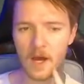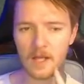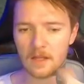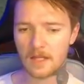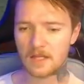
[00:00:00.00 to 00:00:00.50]
I
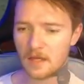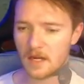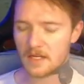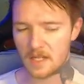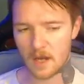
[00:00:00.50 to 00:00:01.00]
like that
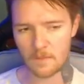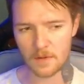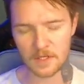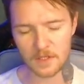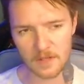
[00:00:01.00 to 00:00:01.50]
idea. I'm
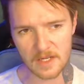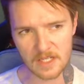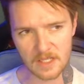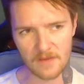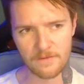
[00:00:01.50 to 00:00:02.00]
pretty sure they
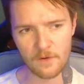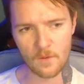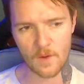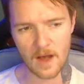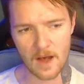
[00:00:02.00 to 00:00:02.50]
did that
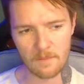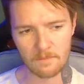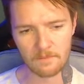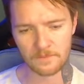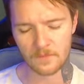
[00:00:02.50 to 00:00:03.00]
for
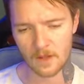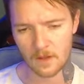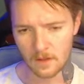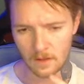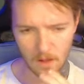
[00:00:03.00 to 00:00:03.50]

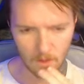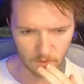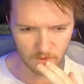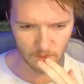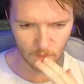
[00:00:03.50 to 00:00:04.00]
oh,
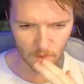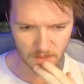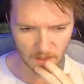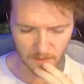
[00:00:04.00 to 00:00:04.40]
which one was it?